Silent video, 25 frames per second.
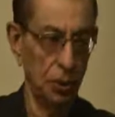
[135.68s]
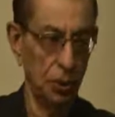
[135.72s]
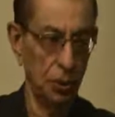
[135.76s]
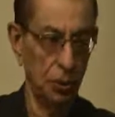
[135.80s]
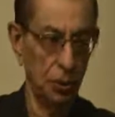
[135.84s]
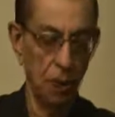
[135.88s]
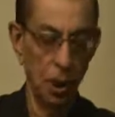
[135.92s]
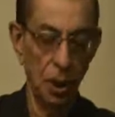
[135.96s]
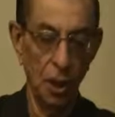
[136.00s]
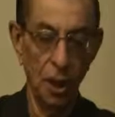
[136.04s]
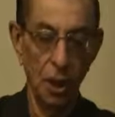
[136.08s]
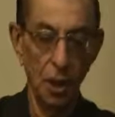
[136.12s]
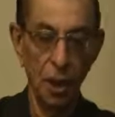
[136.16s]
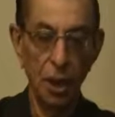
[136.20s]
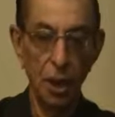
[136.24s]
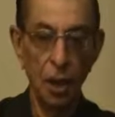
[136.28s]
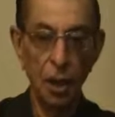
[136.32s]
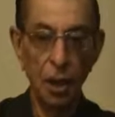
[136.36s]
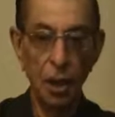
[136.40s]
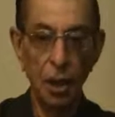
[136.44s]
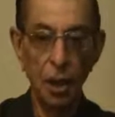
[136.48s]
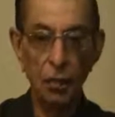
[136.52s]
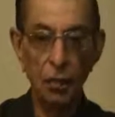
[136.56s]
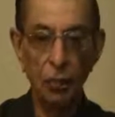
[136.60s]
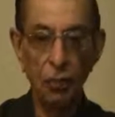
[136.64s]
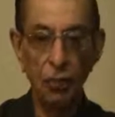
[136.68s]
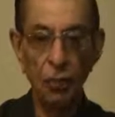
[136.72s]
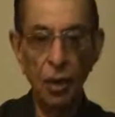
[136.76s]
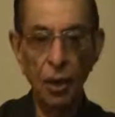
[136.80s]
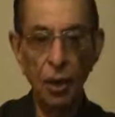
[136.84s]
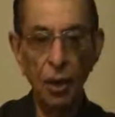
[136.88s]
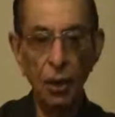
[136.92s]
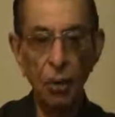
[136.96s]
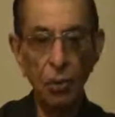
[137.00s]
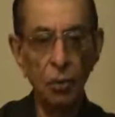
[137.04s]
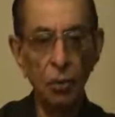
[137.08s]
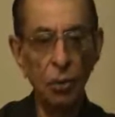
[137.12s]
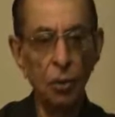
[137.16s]
you see, that
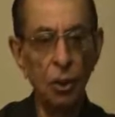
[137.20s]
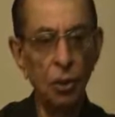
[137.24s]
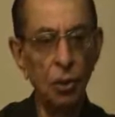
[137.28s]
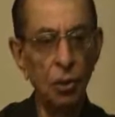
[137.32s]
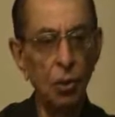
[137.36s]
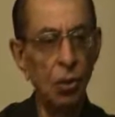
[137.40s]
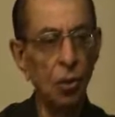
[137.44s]
where the